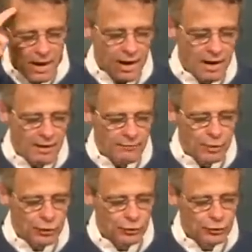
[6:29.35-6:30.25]
of
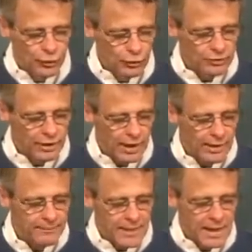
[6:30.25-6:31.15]

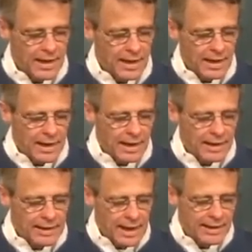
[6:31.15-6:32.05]
Susa,
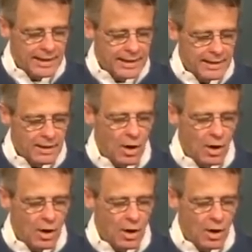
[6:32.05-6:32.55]
Hanani,